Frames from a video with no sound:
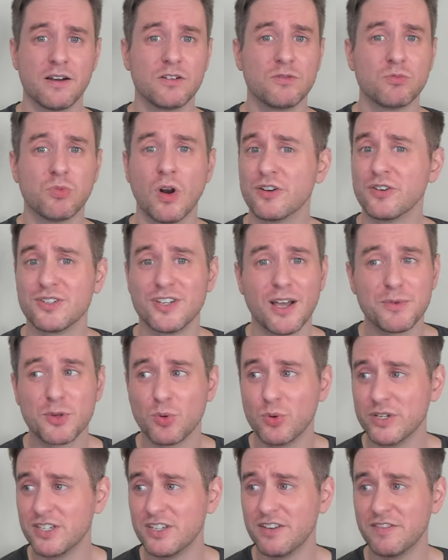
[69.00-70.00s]
runners up to
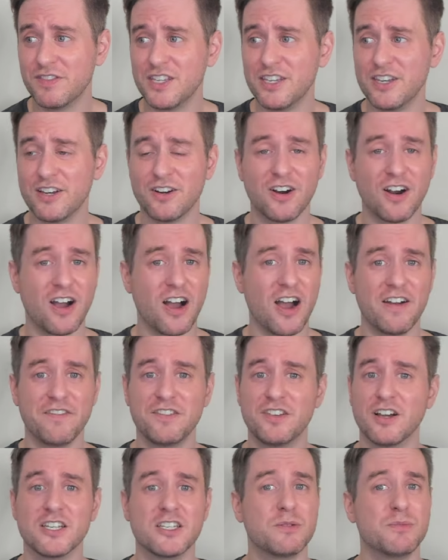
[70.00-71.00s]
whiskey of the year, I've
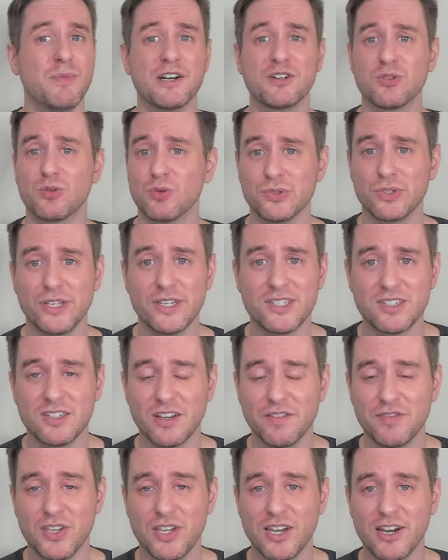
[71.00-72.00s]
done special releases
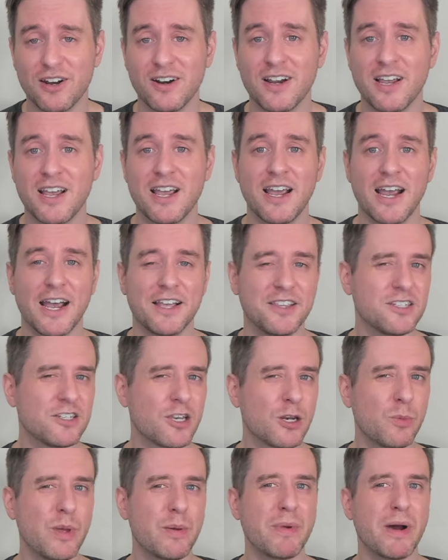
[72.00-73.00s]
of the year, and this is
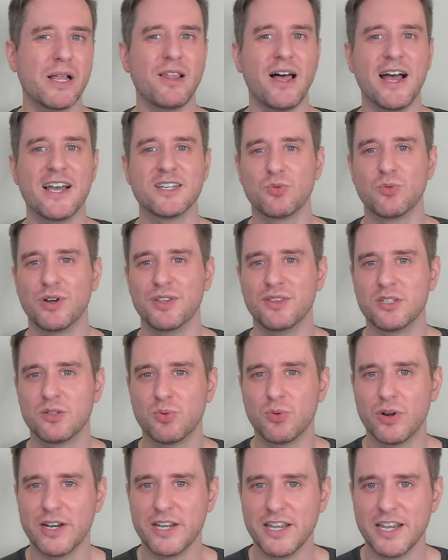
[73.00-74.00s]
gonna be my last one. This
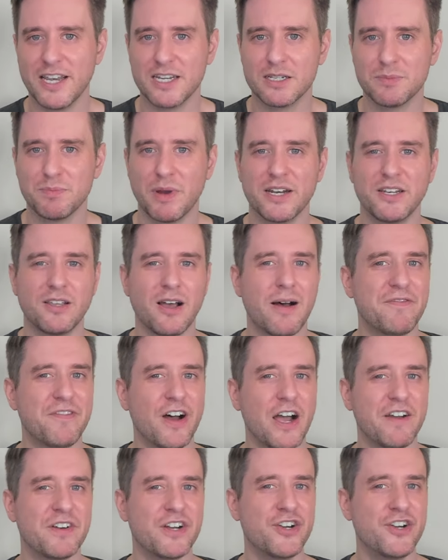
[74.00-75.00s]
one is my top
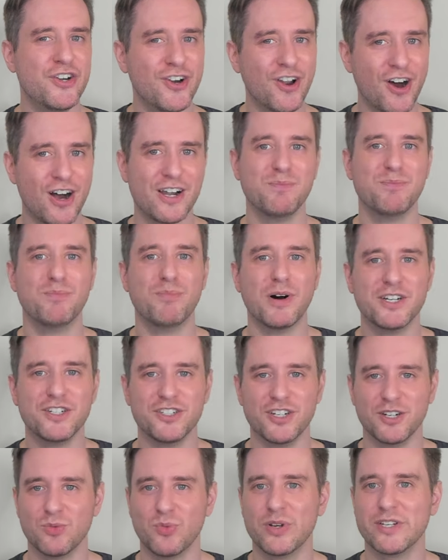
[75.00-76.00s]
five
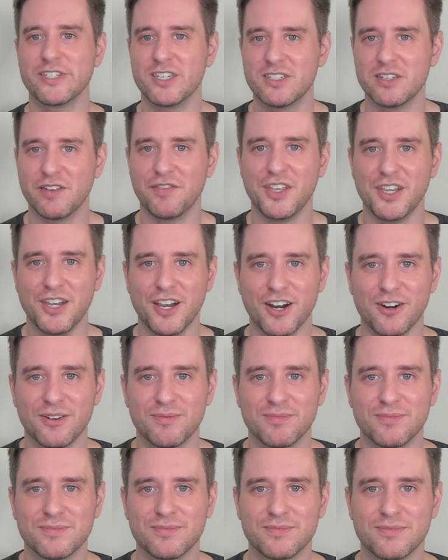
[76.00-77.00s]
non-budget whiskeys of the year.
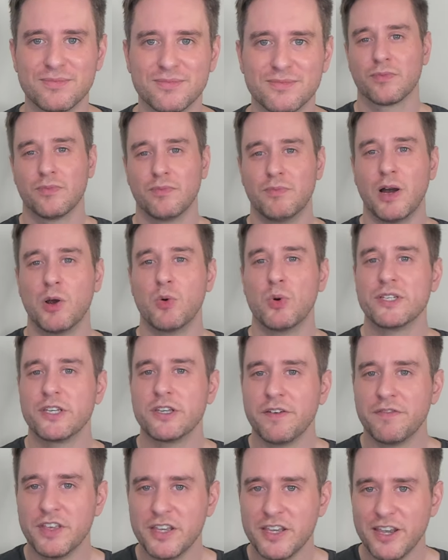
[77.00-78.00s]
My
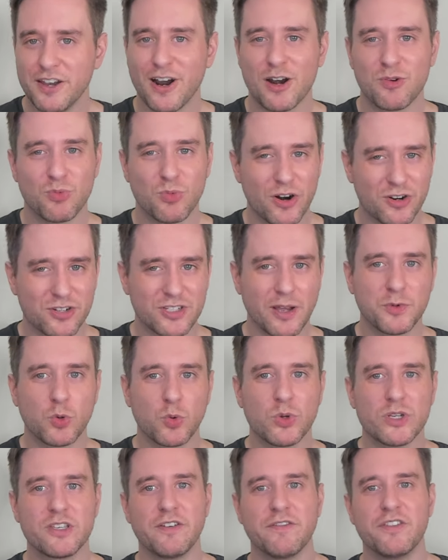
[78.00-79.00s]
whiskey of the year and runners up to
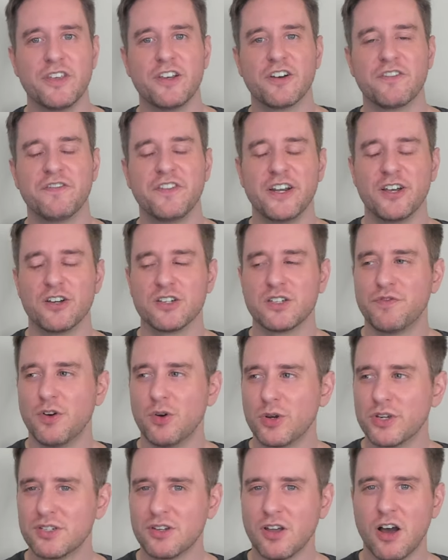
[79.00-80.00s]
whiskey of the year videos
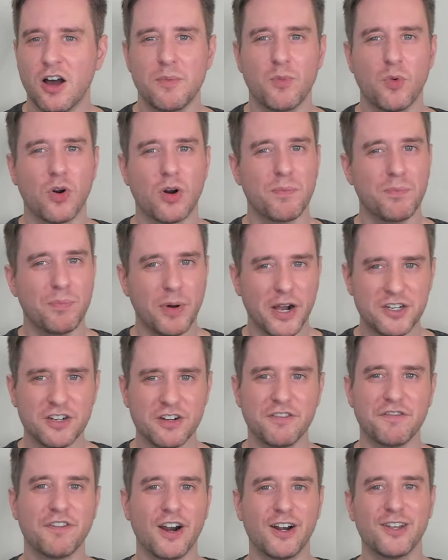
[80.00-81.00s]
focused on more
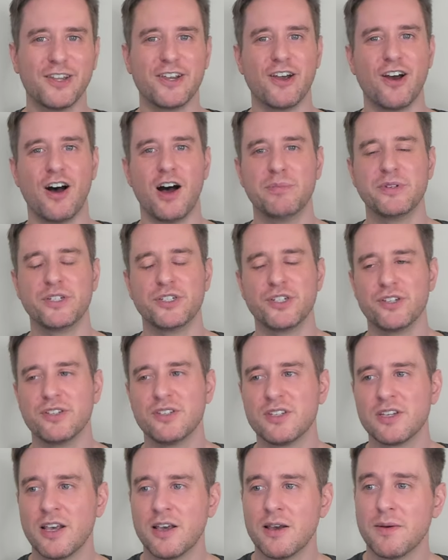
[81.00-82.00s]
budget friendly
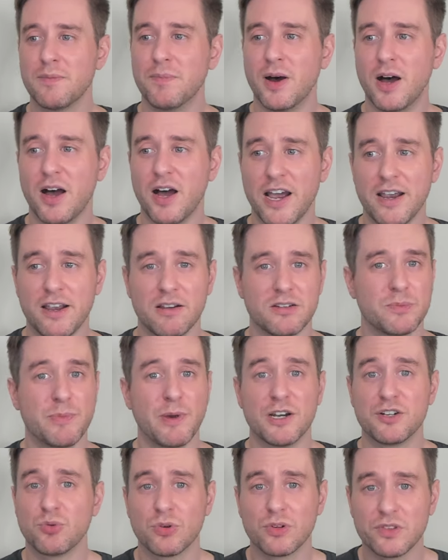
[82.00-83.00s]
options. My
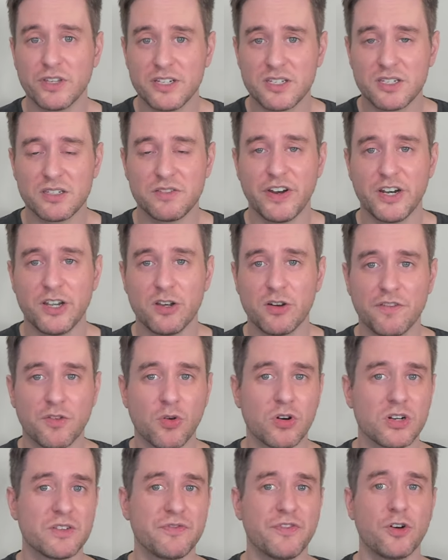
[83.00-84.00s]
special releases video, of
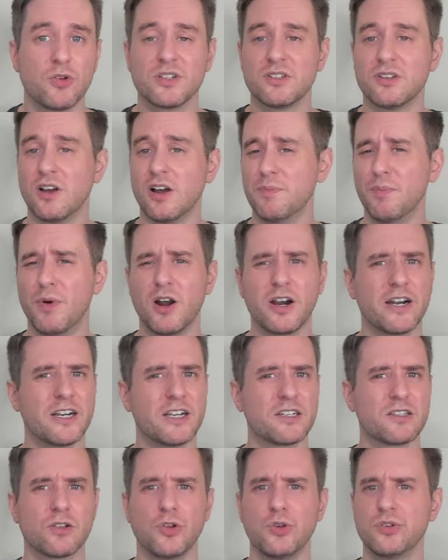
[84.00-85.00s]
course, focused on market
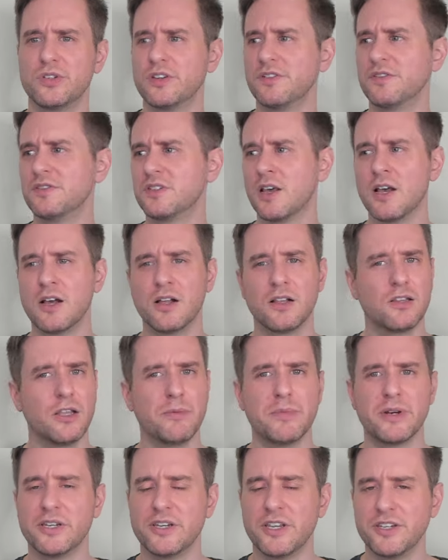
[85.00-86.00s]
exclusives,
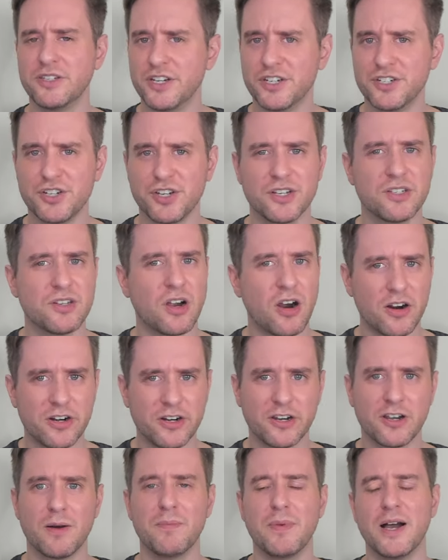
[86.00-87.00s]
limited editions, hard to
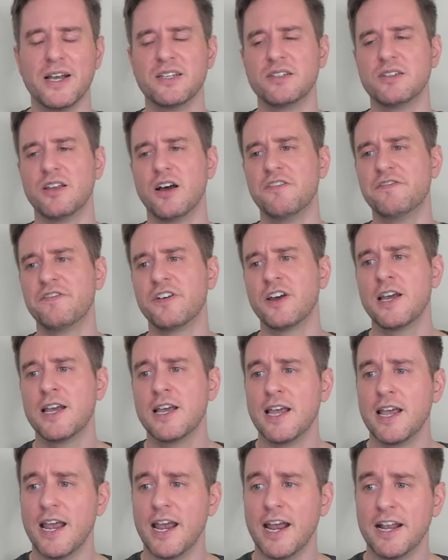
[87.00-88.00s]
come by stuff.
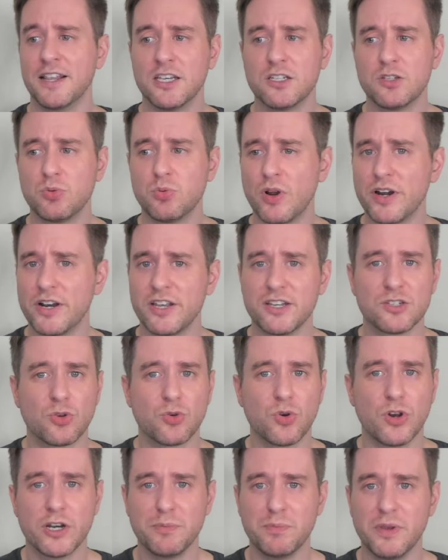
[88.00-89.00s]
And this one is
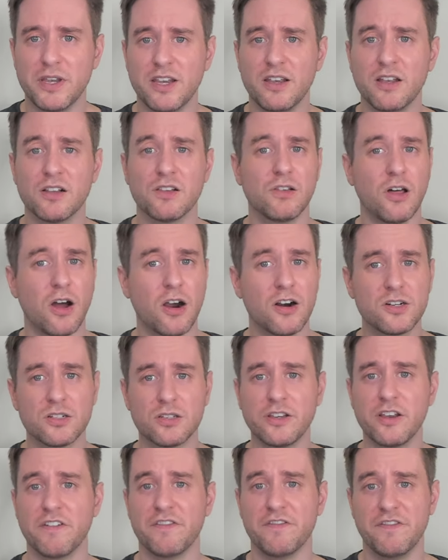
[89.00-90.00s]
going to be
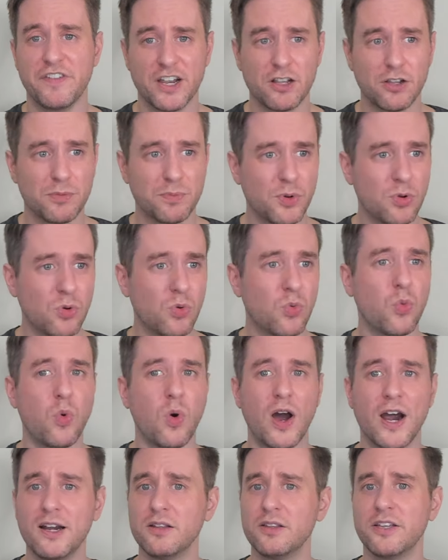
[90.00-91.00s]
largely available,
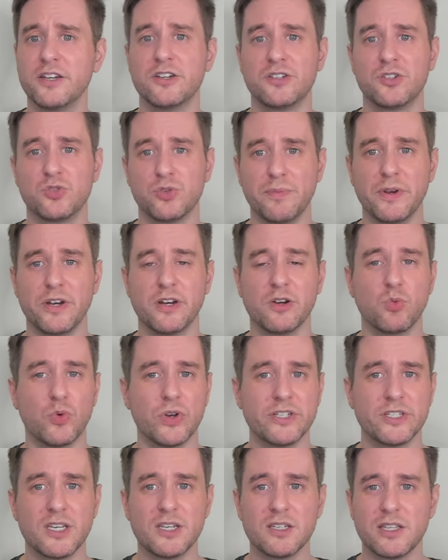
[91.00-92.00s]
widely distributed
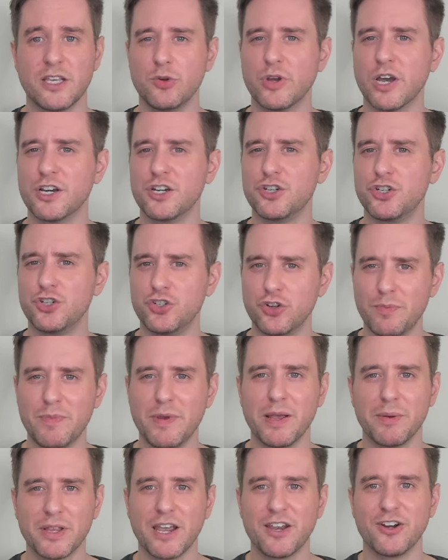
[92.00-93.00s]
whiskeys that you guys should be
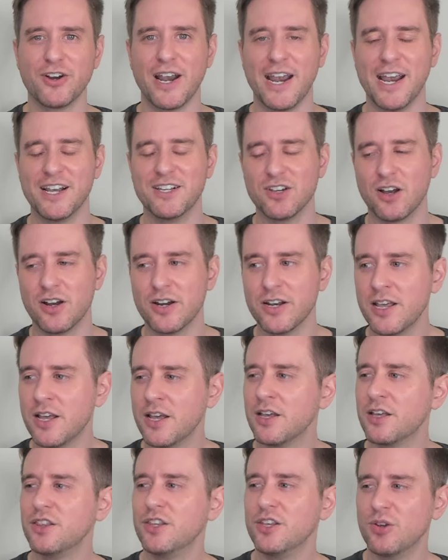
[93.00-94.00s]
able to get your hands on.
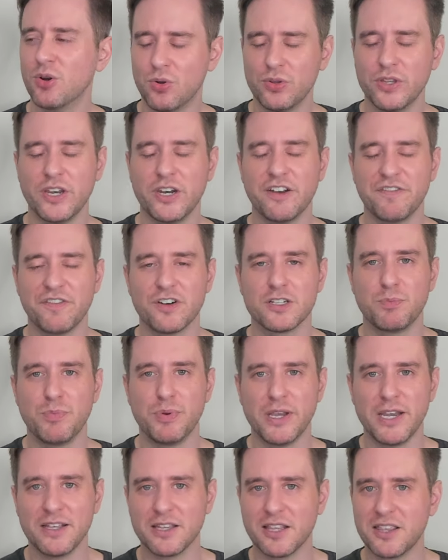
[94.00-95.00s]
The only difference
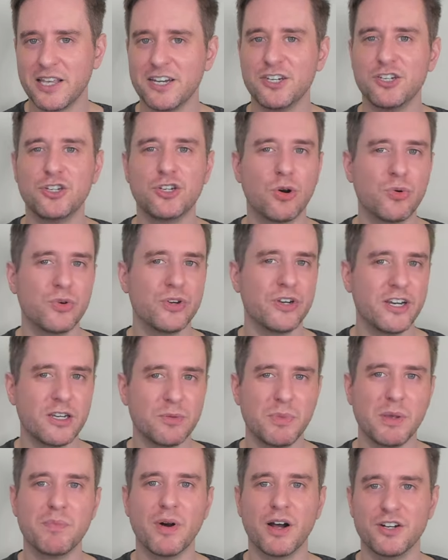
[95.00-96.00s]
being that they don't need to
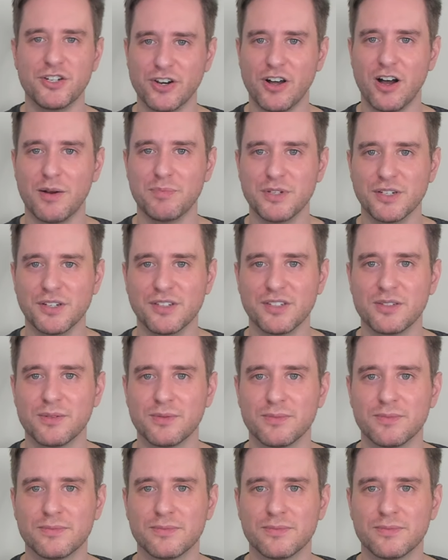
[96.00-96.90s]
be budget options.